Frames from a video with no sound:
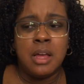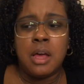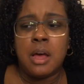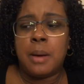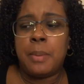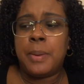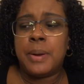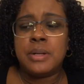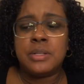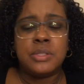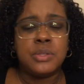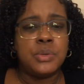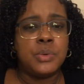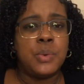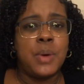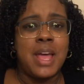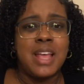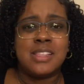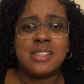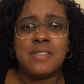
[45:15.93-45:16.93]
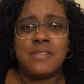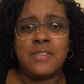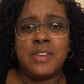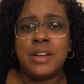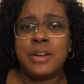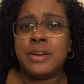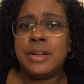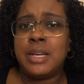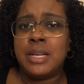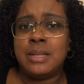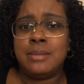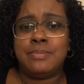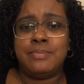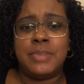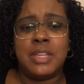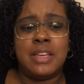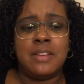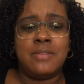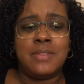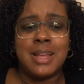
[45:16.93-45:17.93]
A person who has a very,
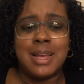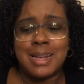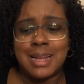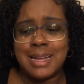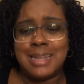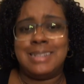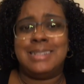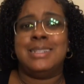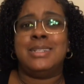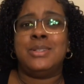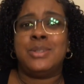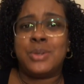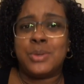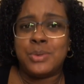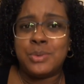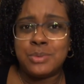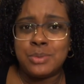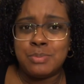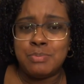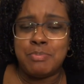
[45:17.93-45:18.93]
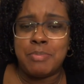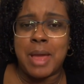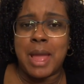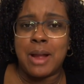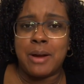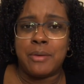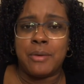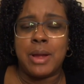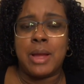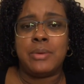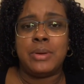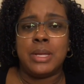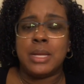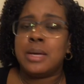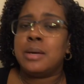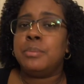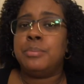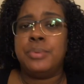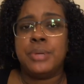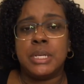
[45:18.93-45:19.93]
if not identical, background and
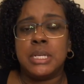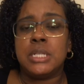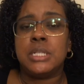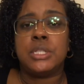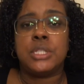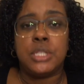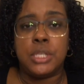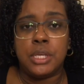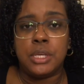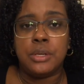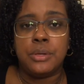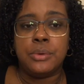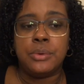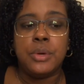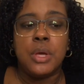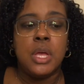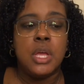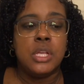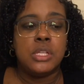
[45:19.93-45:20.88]
upbringing to you,